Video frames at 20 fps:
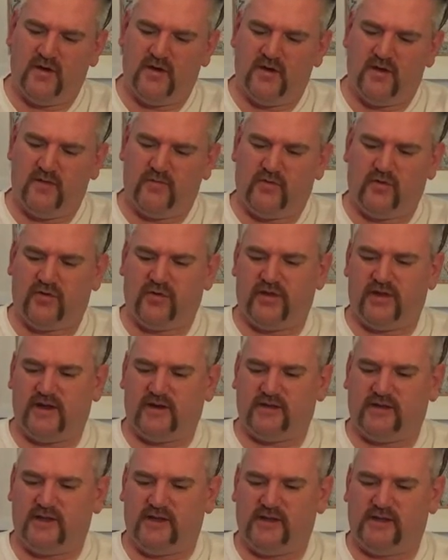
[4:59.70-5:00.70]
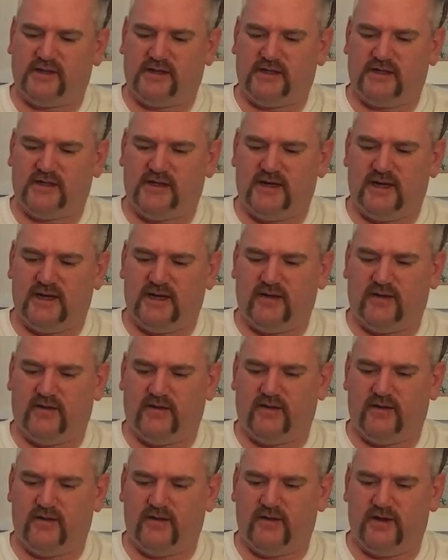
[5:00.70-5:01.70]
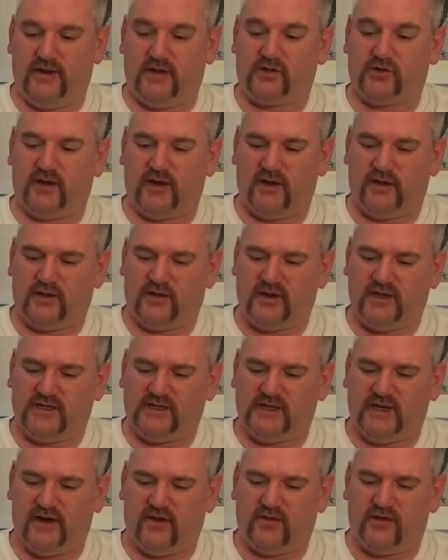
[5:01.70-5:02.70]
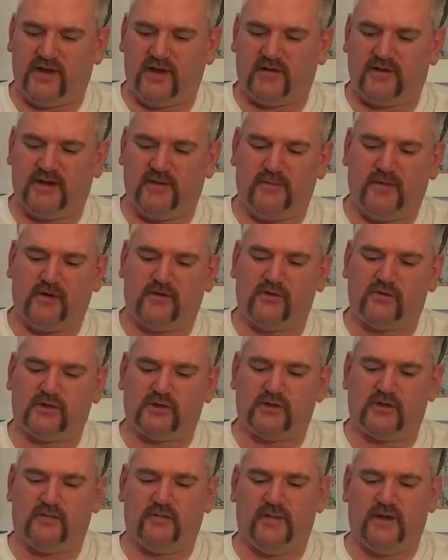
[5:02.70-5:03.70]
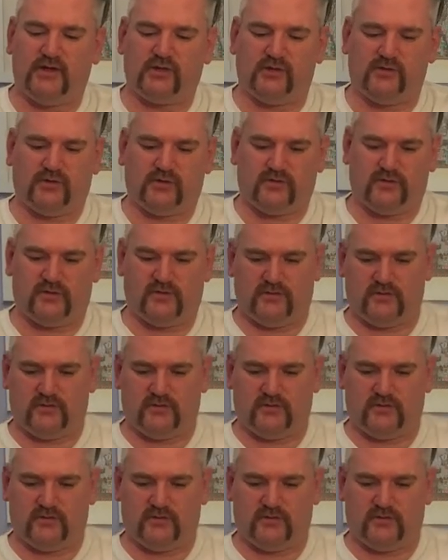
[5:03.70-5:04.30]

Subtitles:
They're both 3 cl, 30 mils measures.